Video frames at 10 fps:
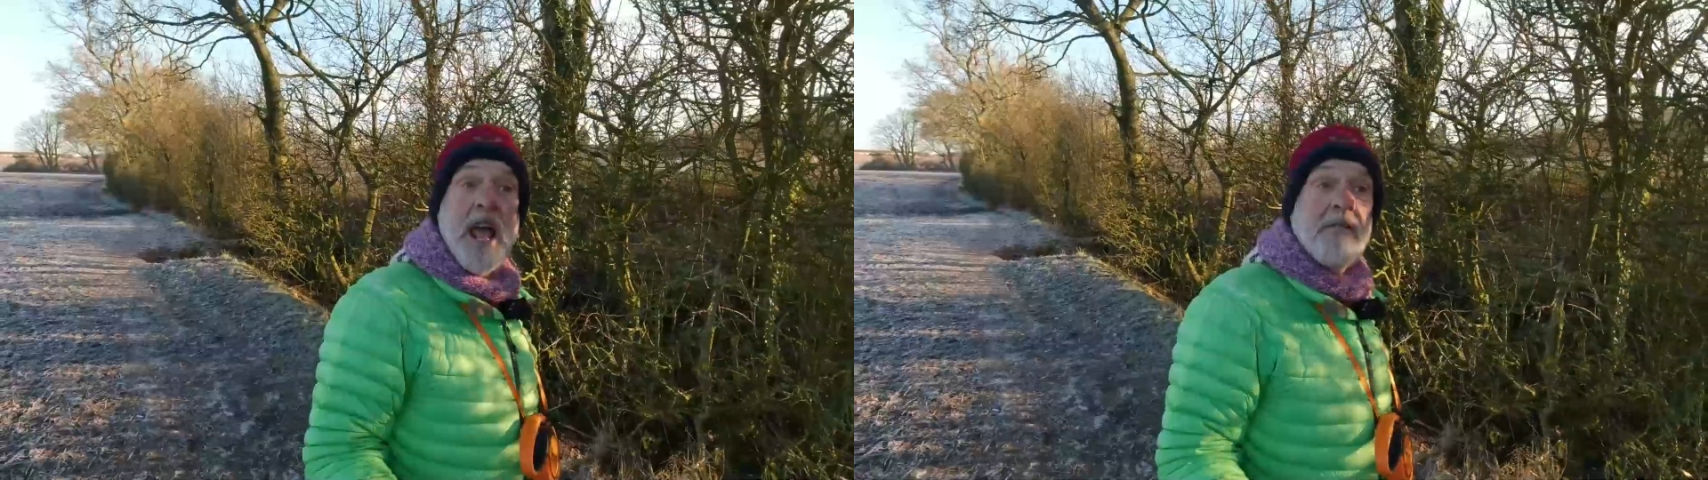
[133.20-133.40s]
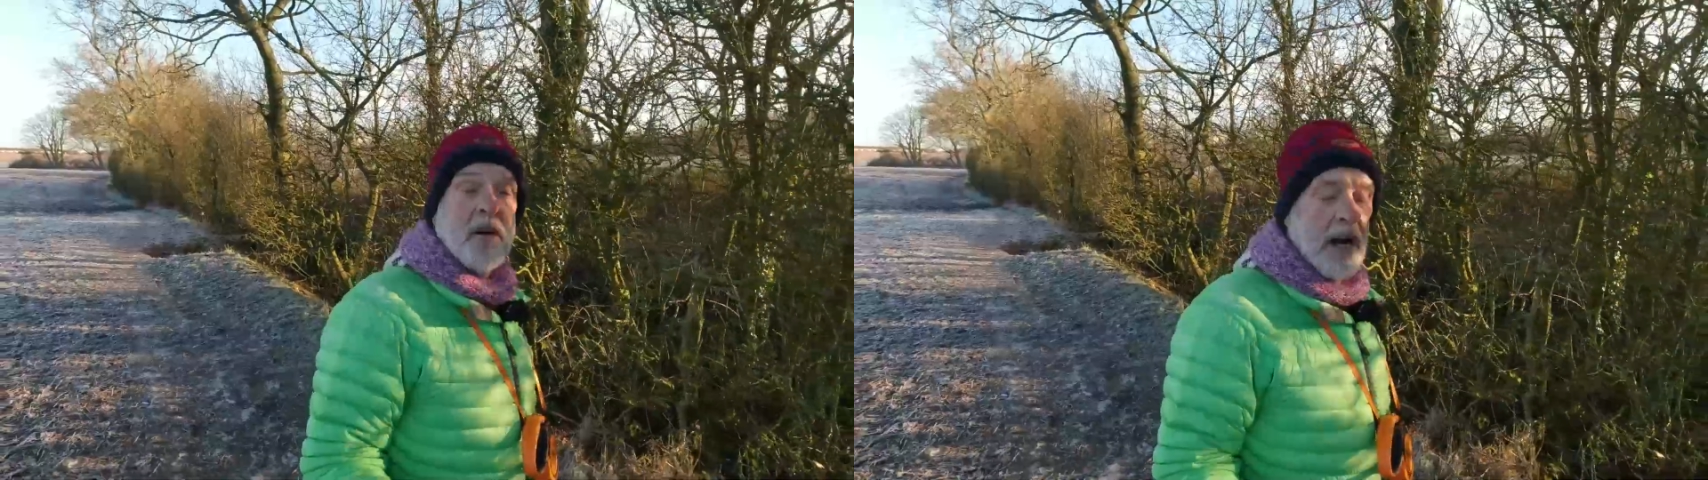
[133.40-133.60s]
and
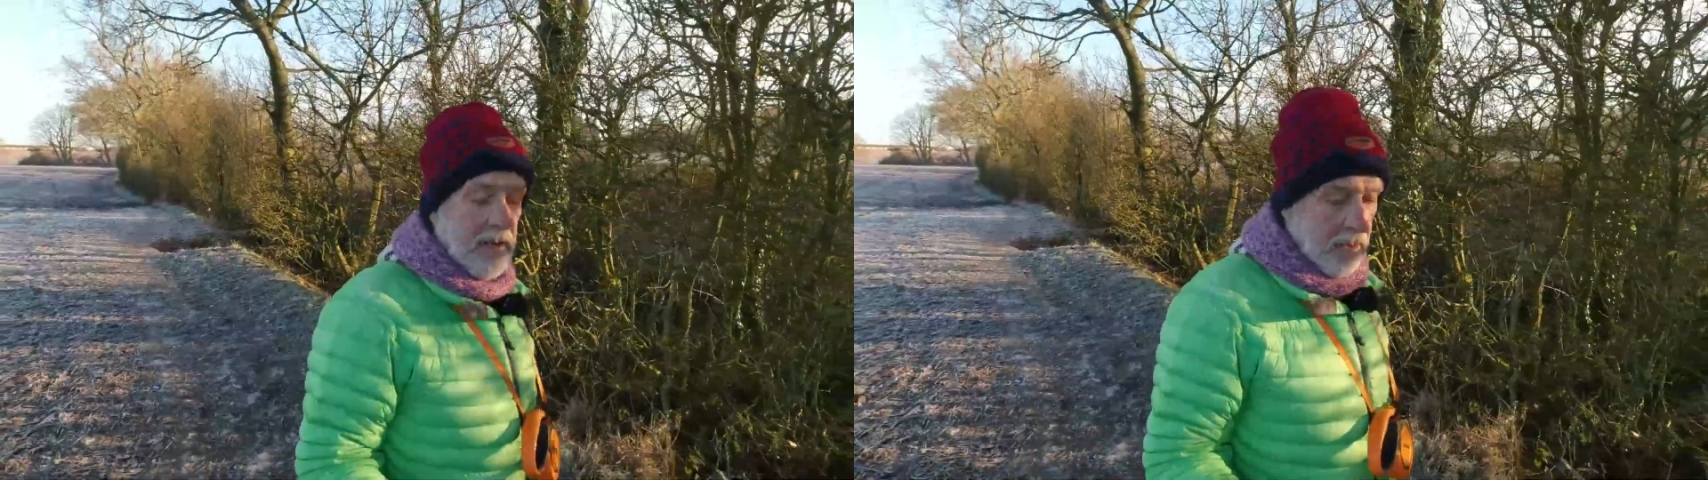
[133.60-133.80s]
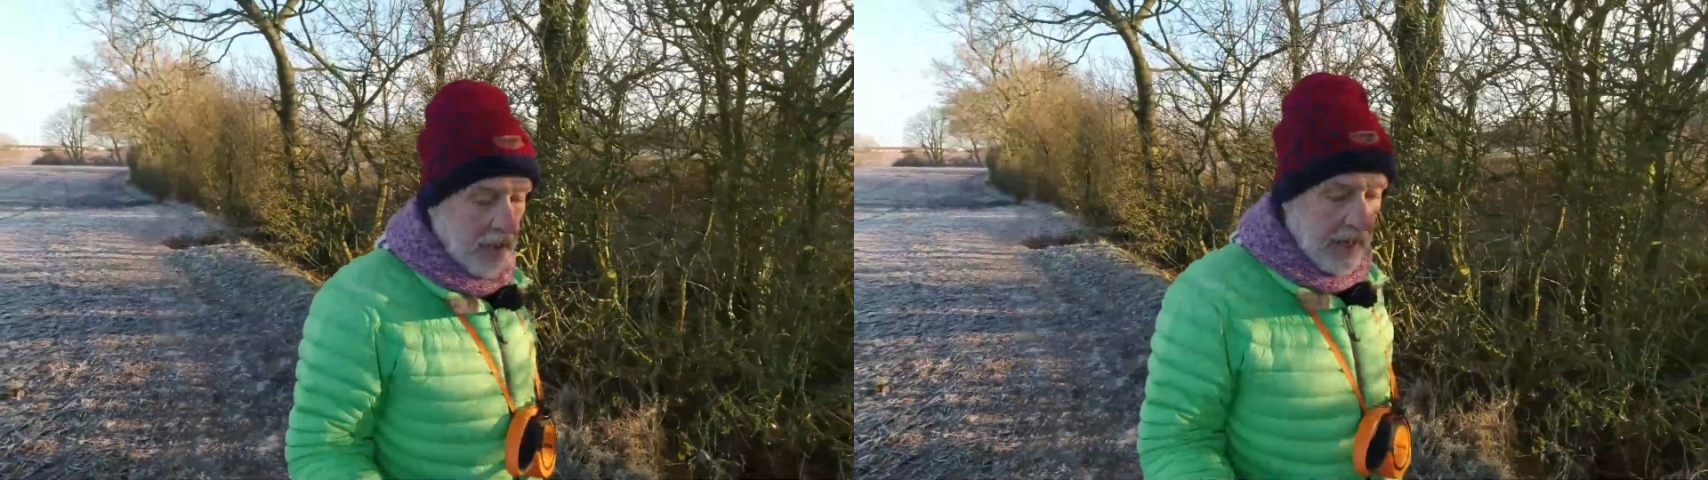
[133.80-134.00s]
ever and
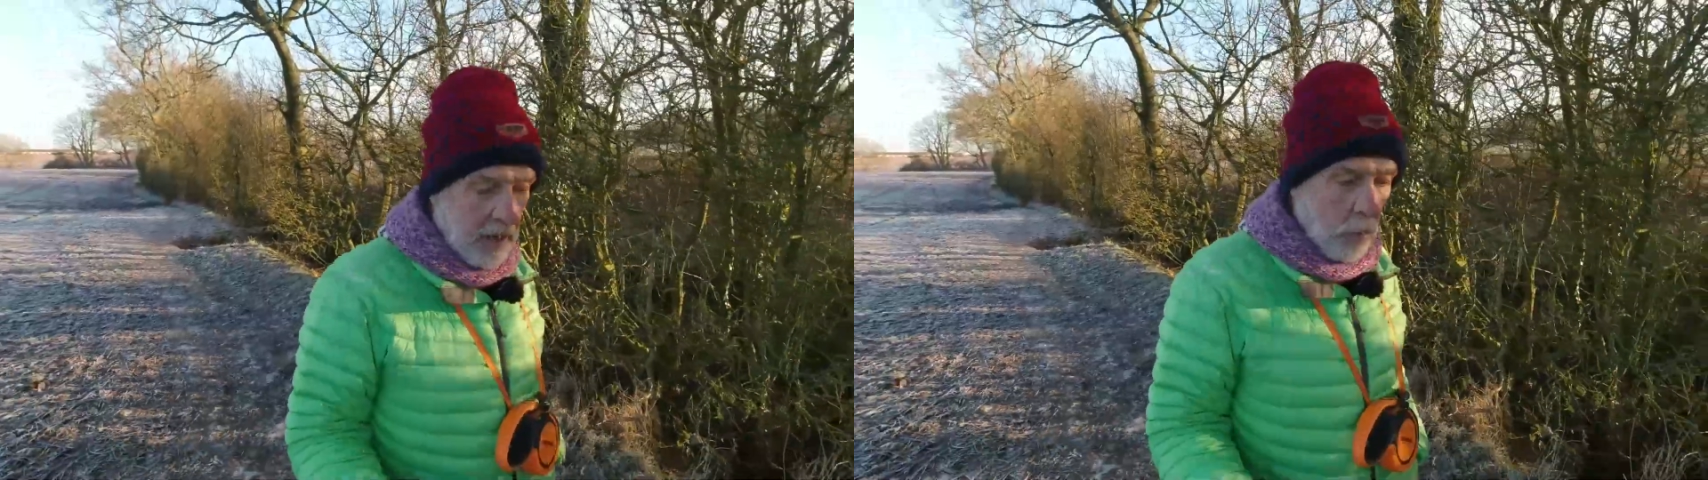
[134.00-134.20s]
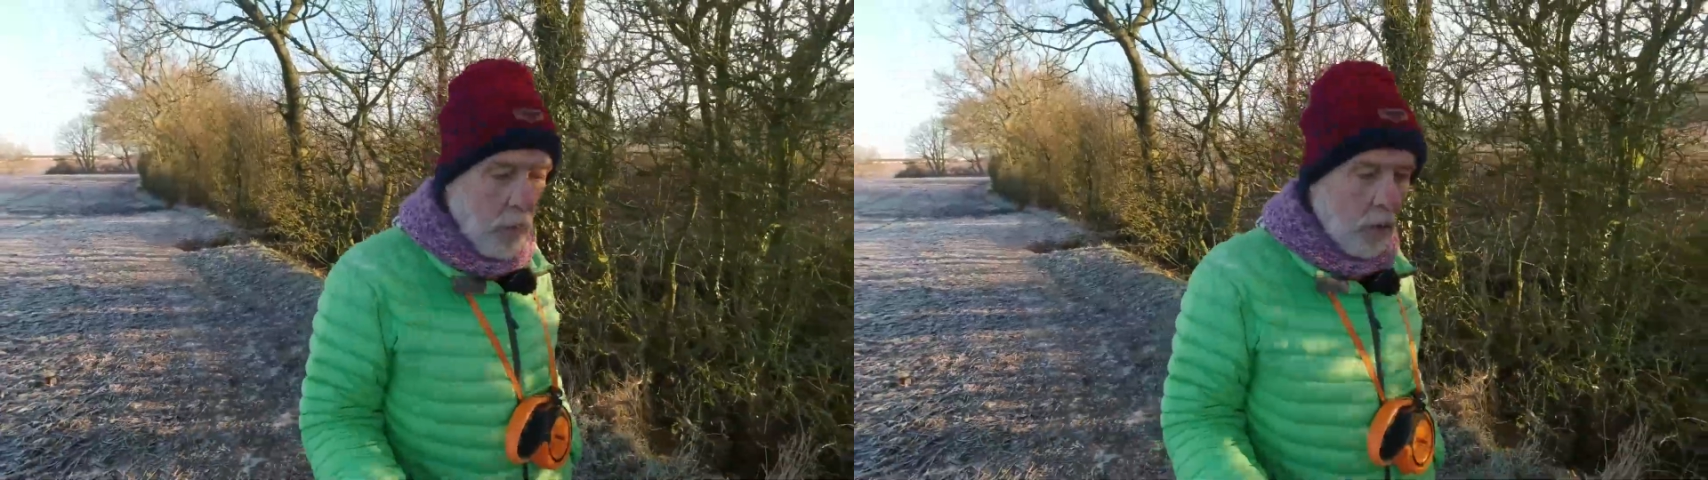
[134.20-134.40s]
ever that I
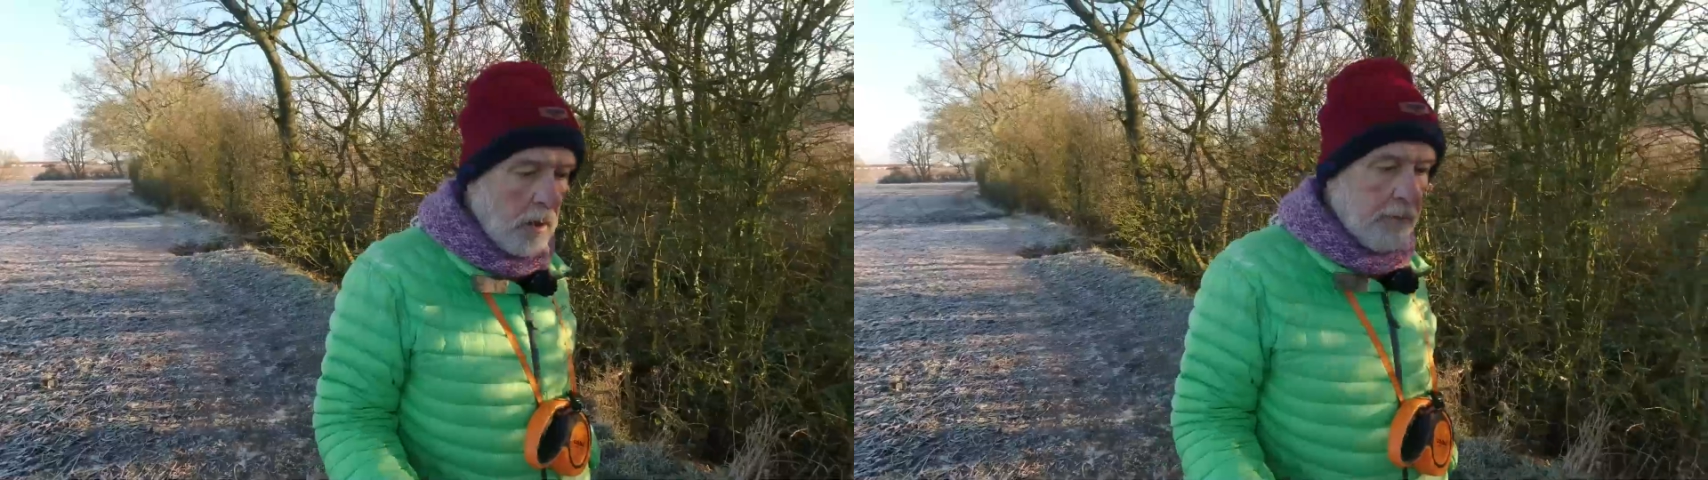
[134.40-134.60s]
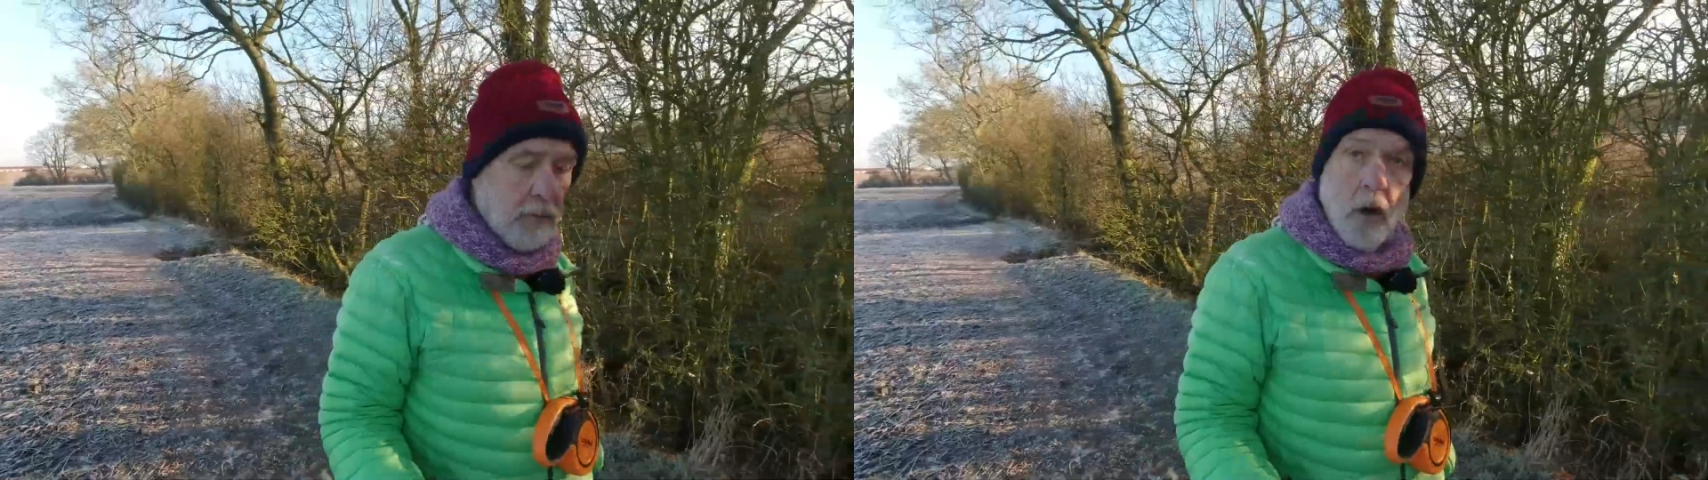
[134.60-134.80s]
can
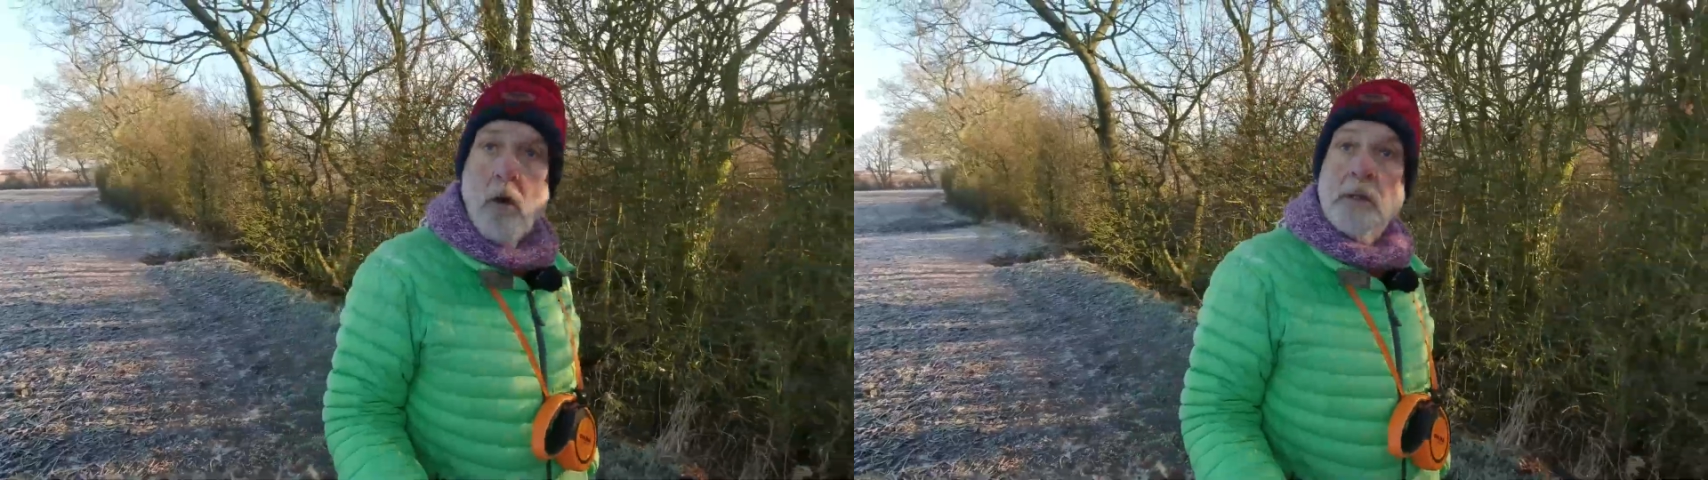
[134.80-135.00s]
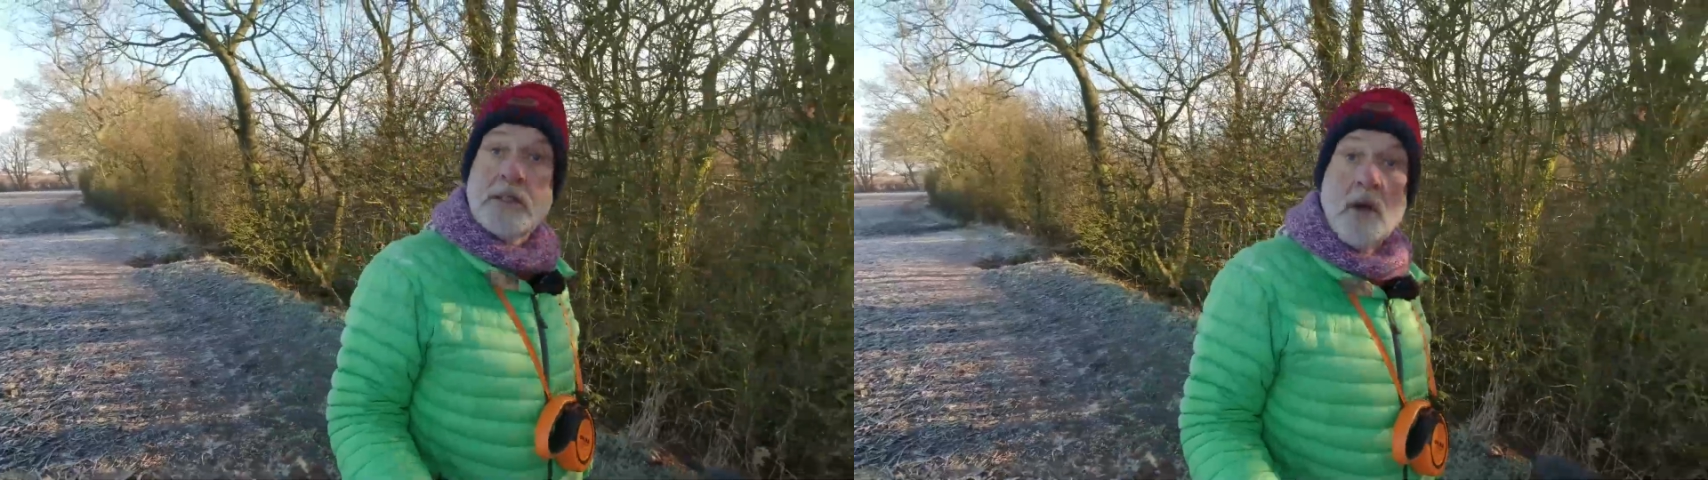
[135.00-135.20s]
walk in for
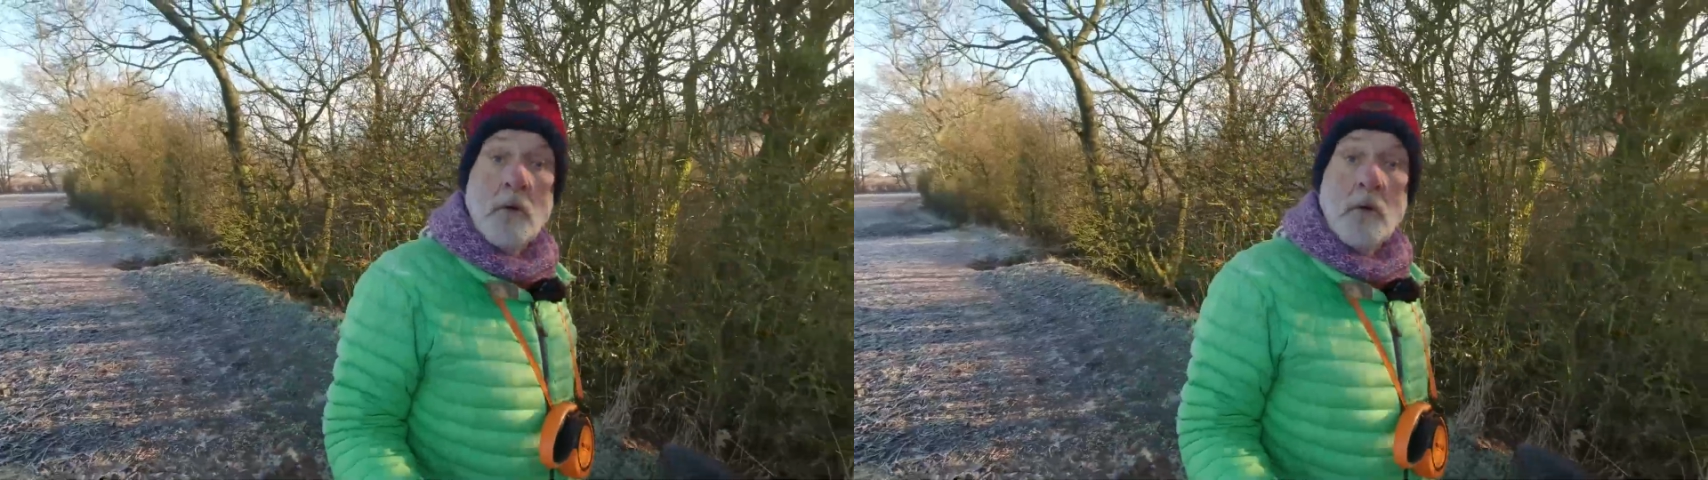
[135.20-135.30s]
always and